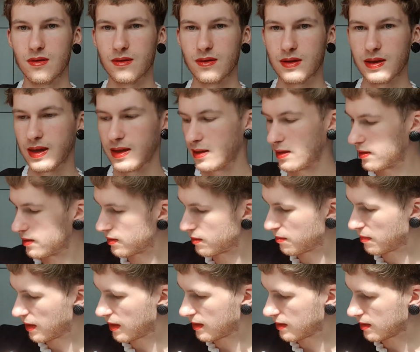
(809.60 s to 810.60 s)
that is
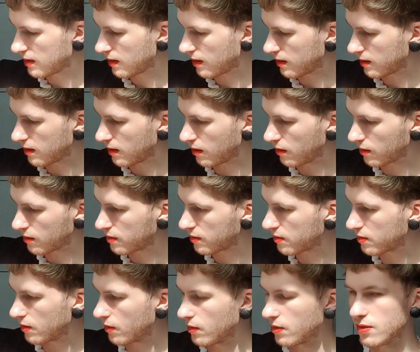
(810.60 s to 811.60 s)
amazing, and they look
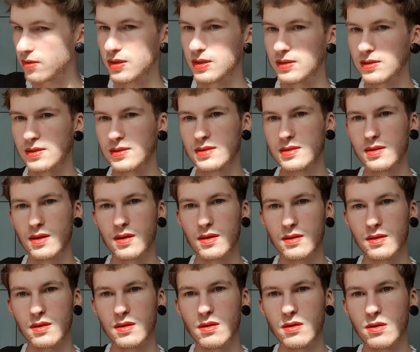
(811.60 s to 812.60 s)
so good in the
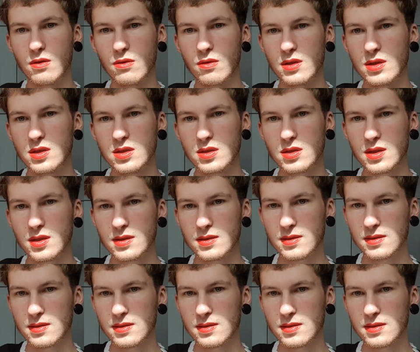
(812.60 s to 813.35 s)
sun. Holy shit.